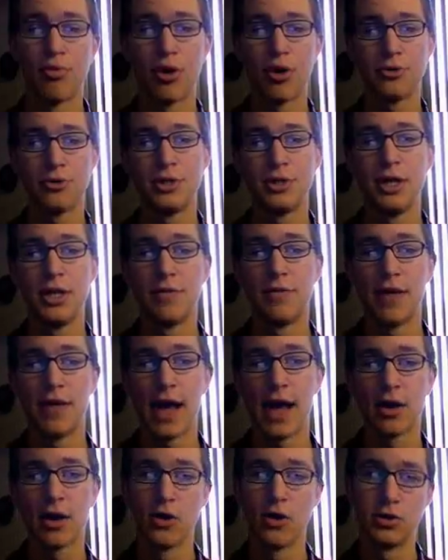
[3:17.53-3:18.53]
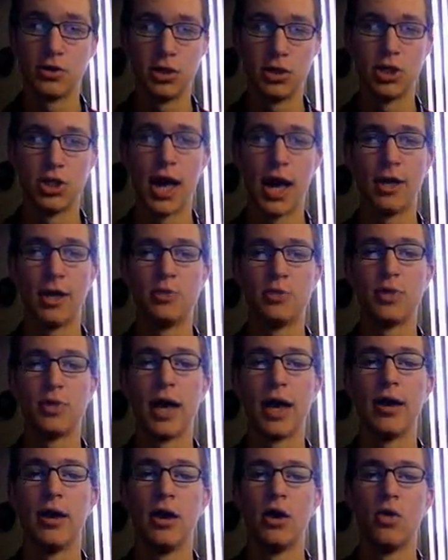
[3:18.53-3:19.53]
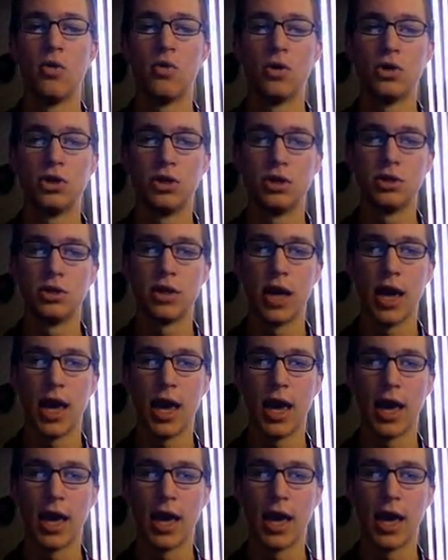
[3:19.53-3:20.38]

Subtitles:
proceed of that goes to Child's Play, which is